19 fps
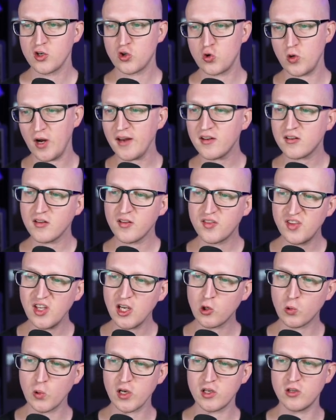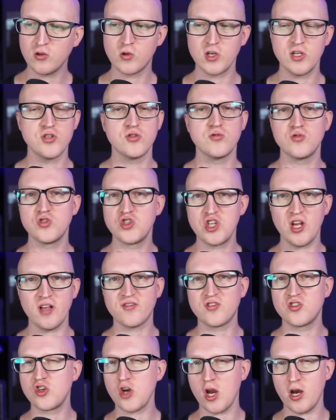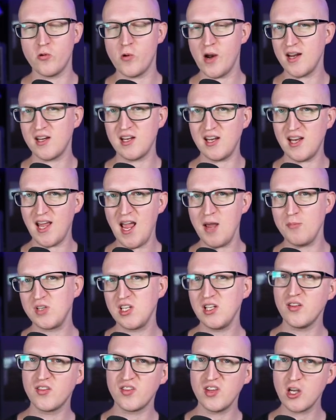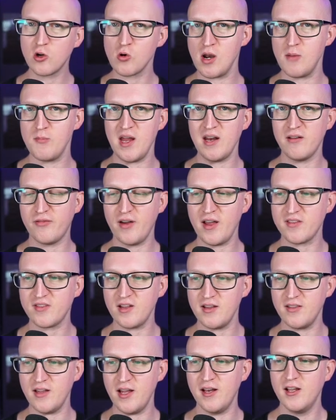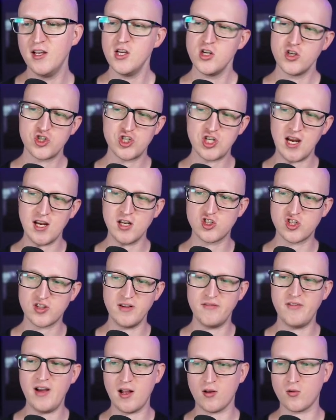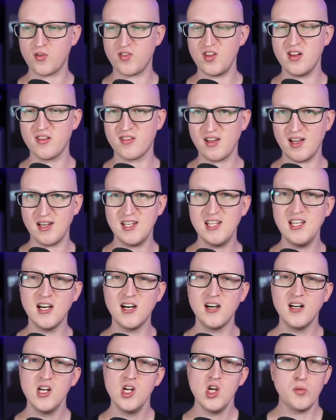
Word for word: create secret, you can just generate an empty secret manifest and then change change the values inside here.